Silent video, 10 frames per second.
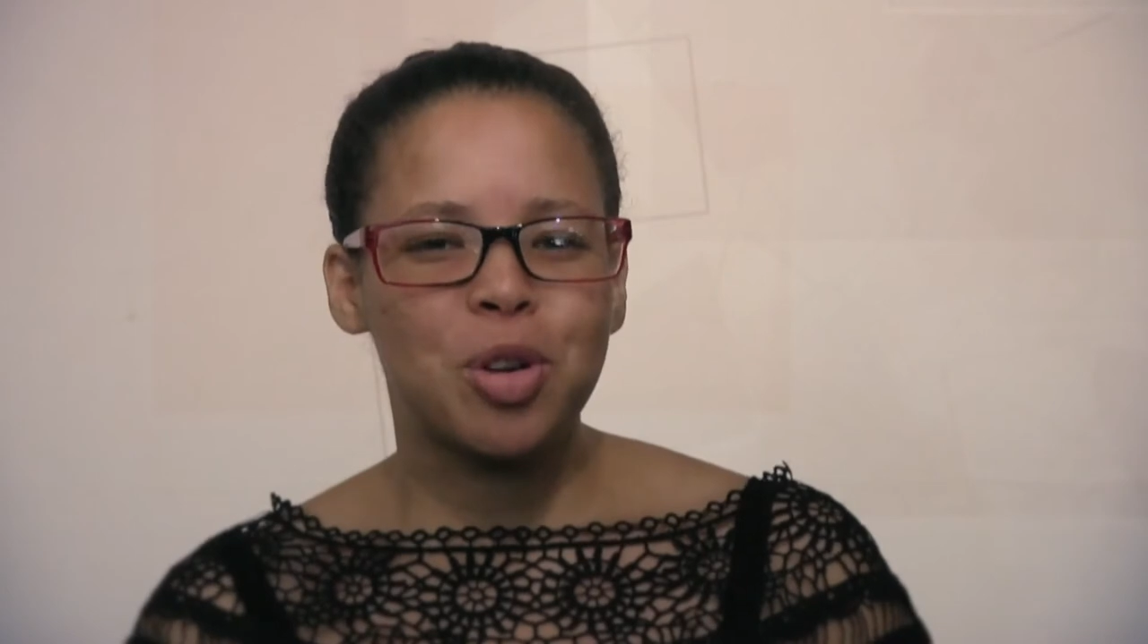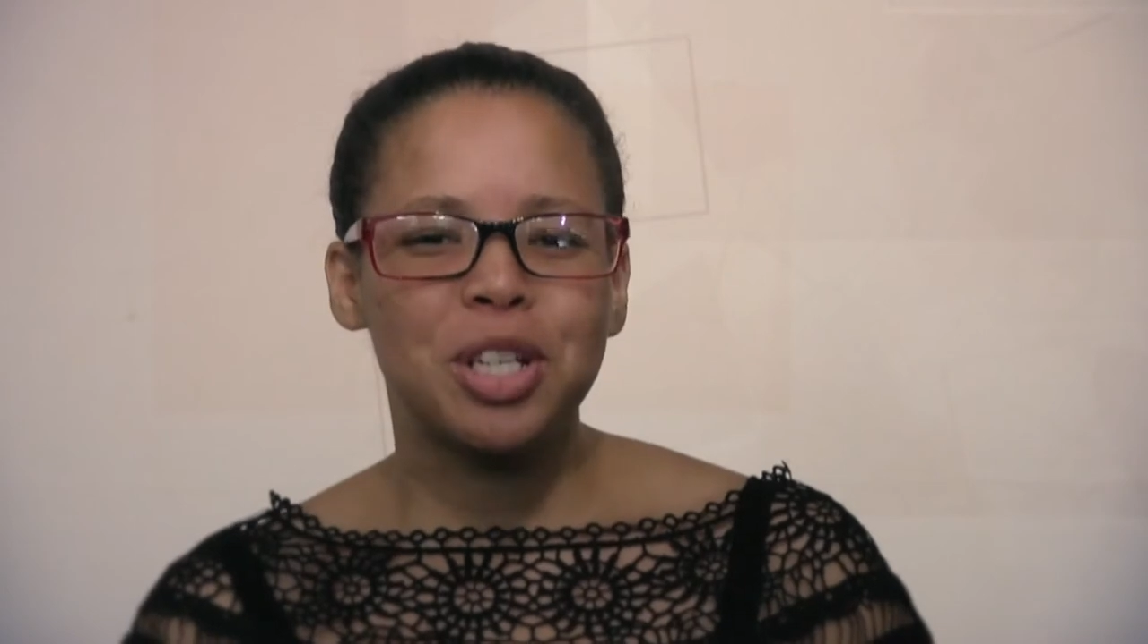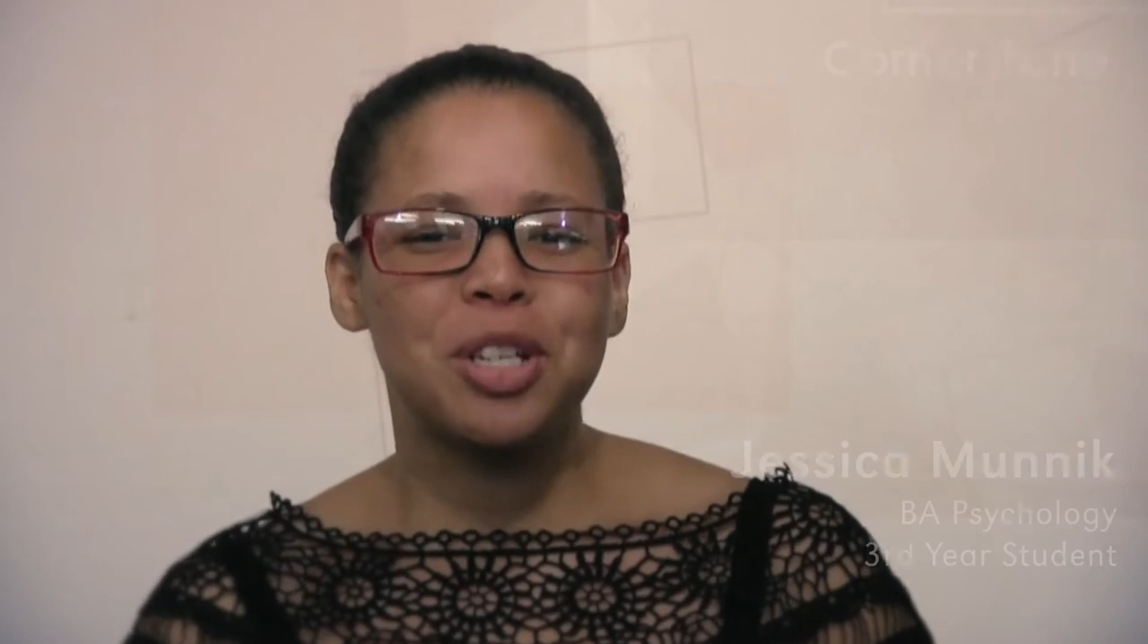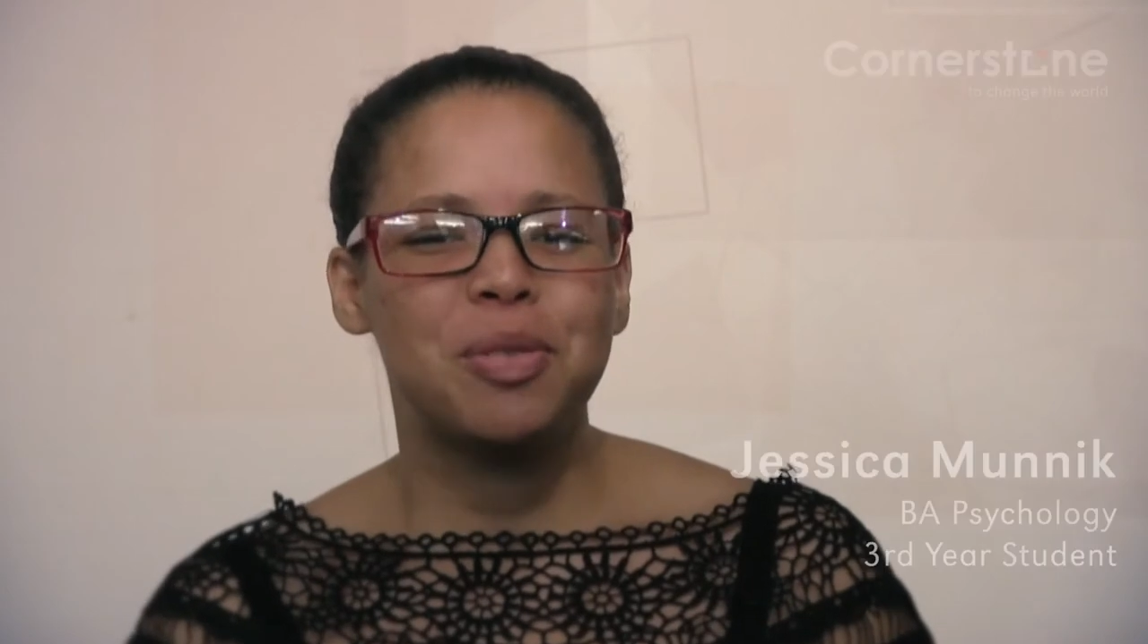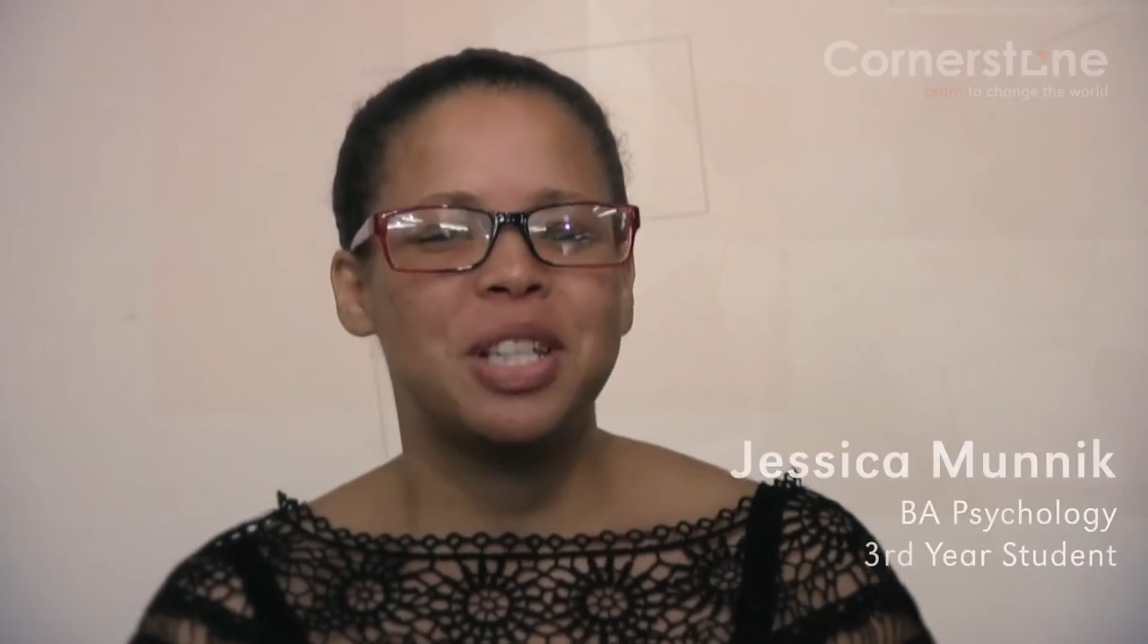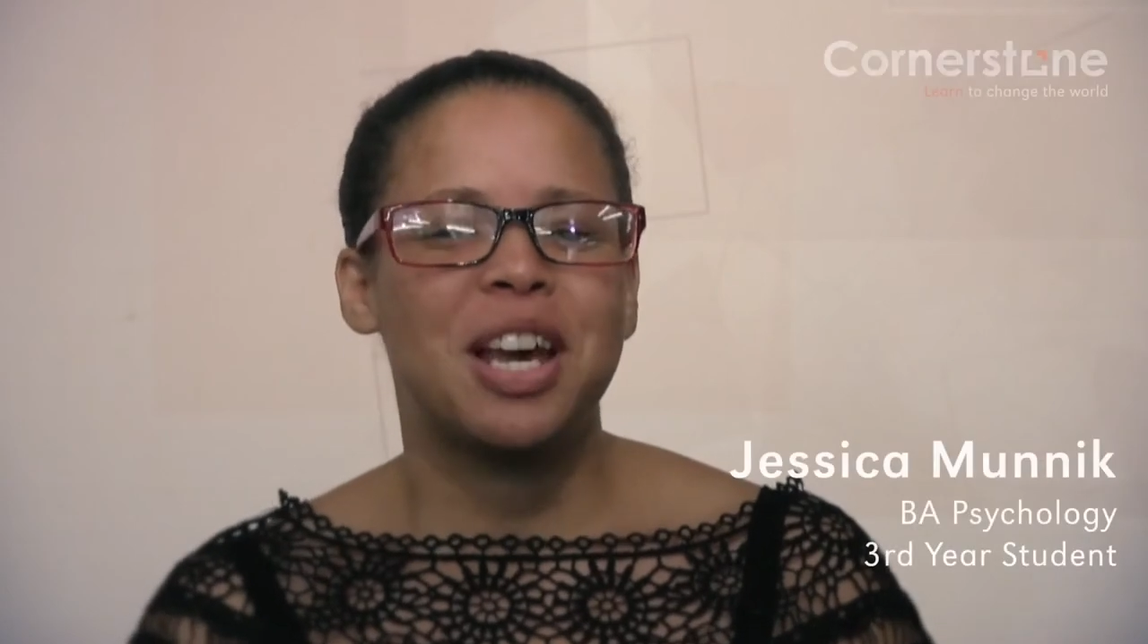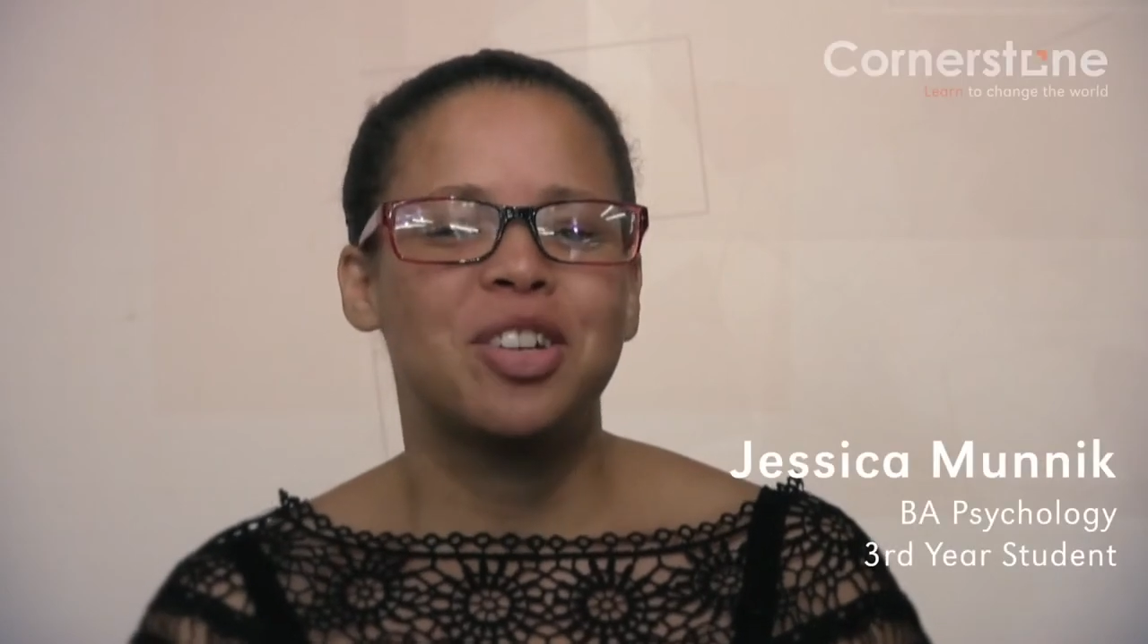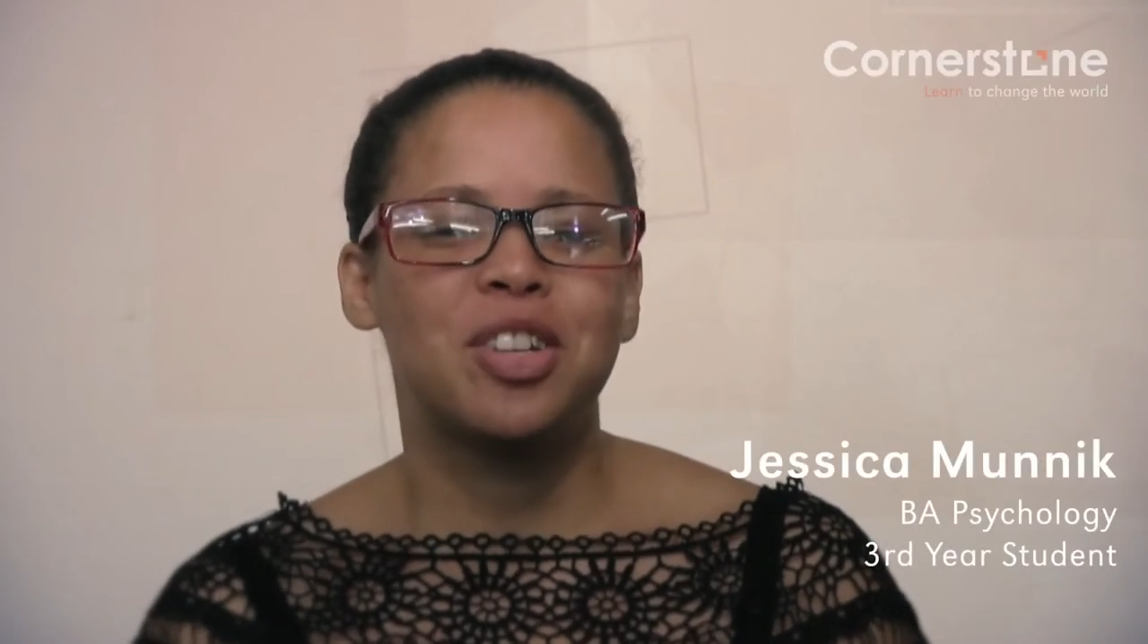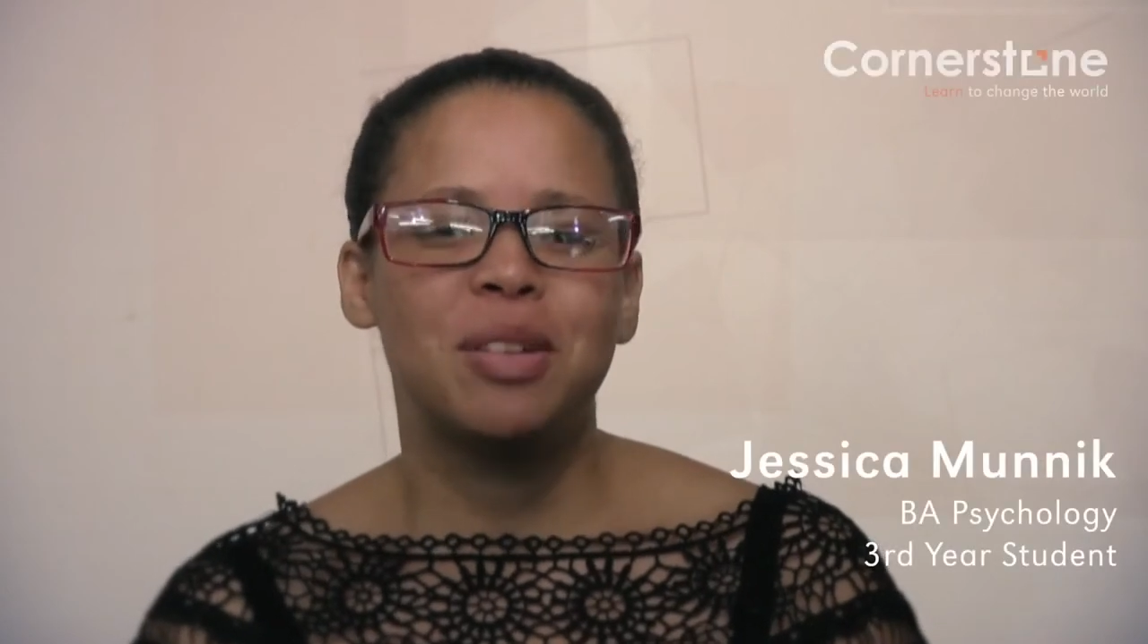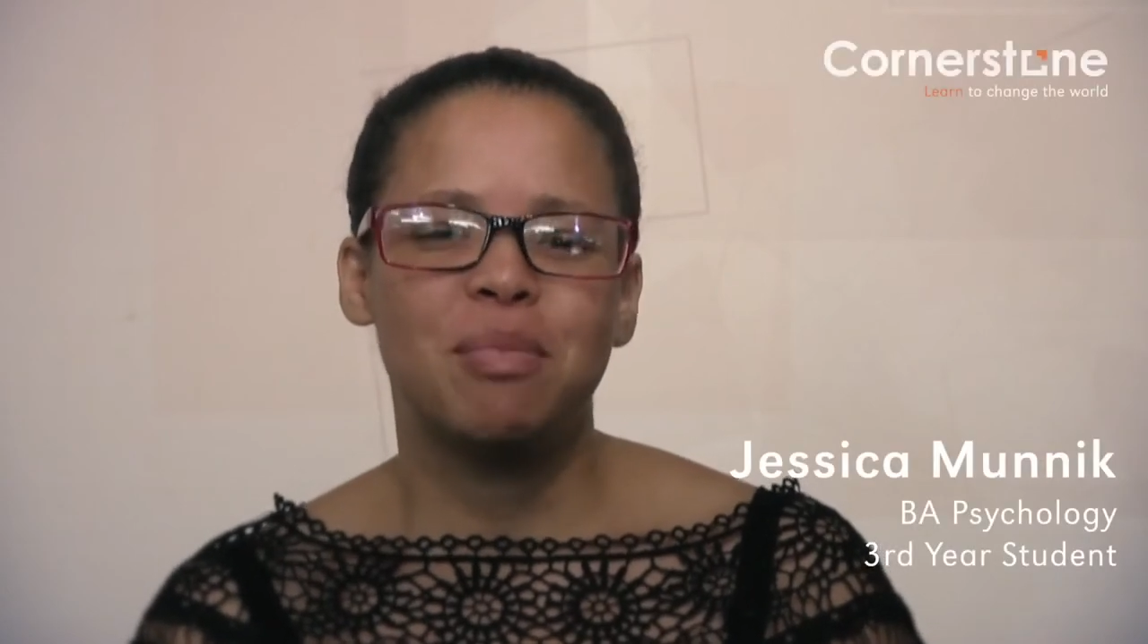was
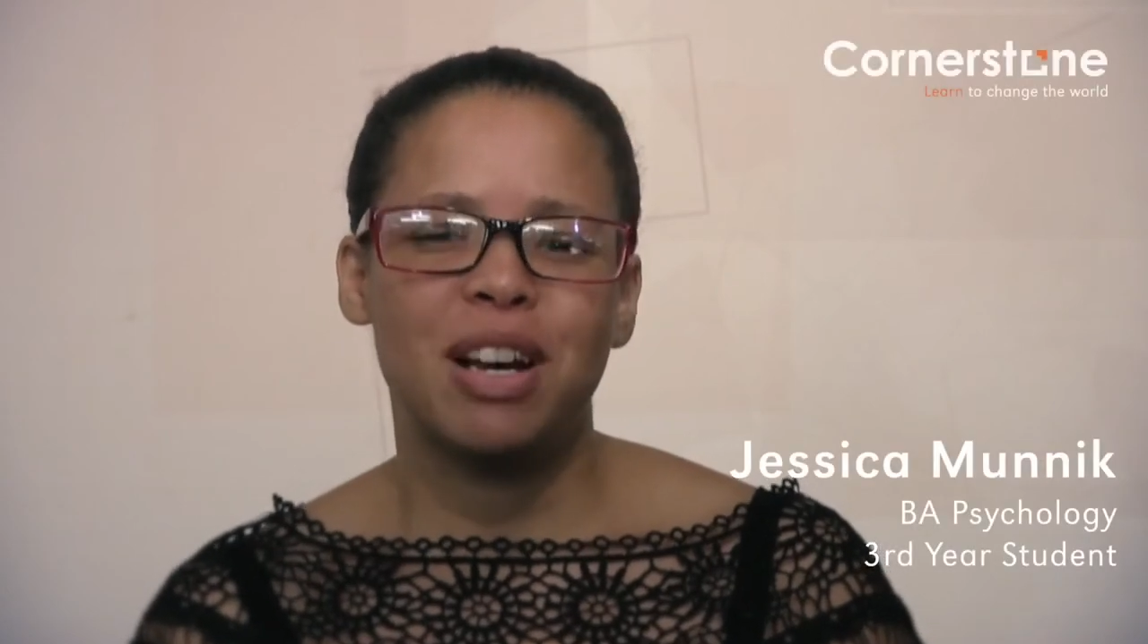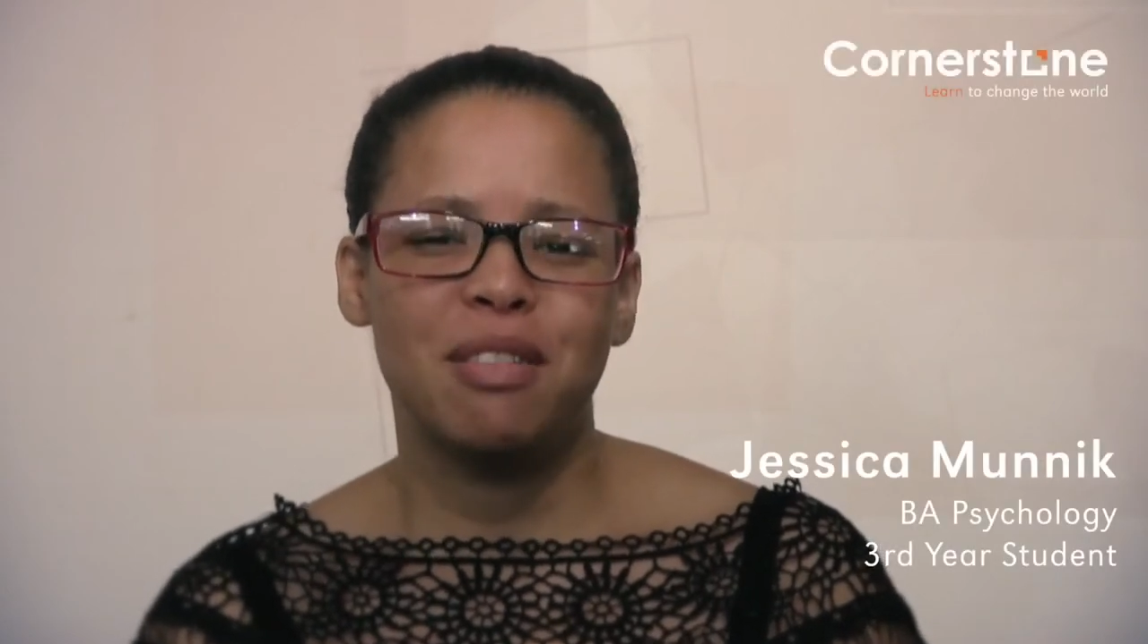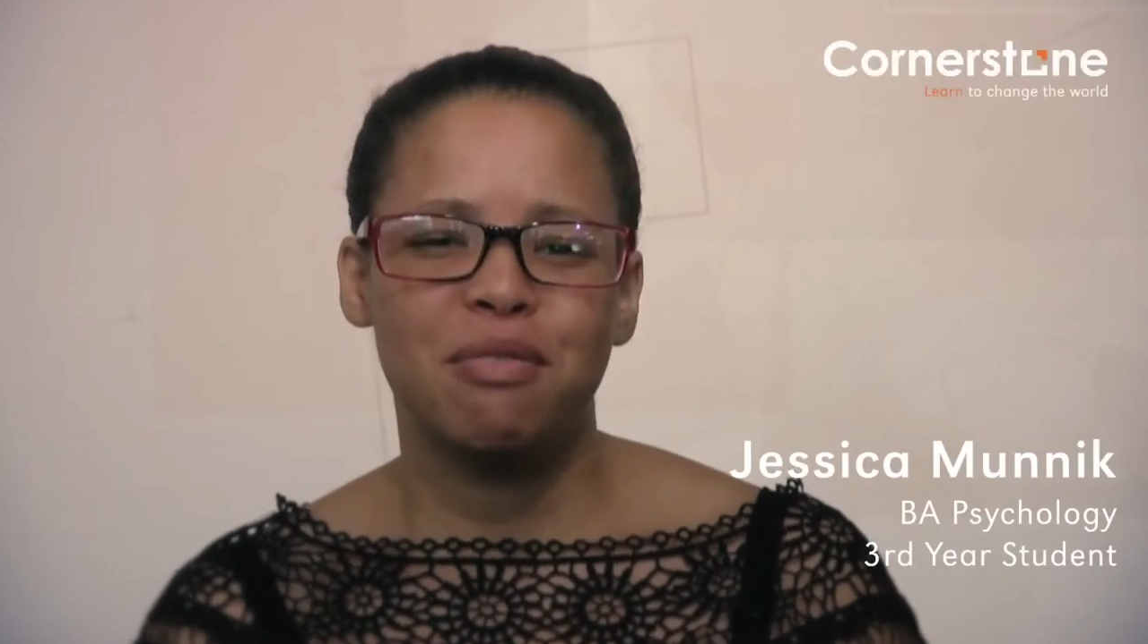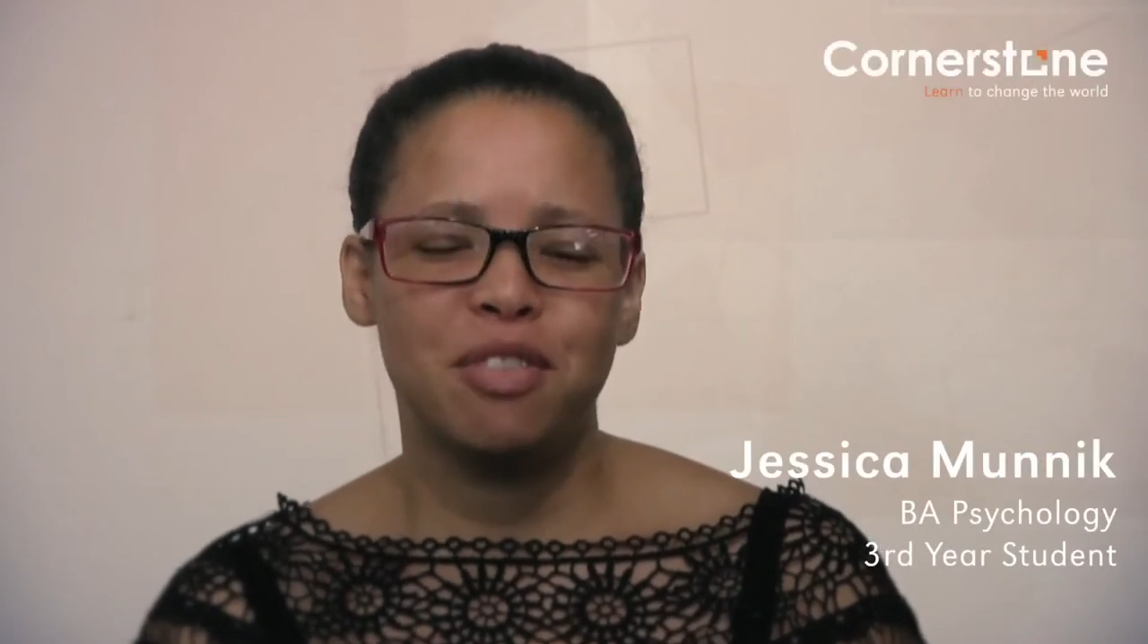actually my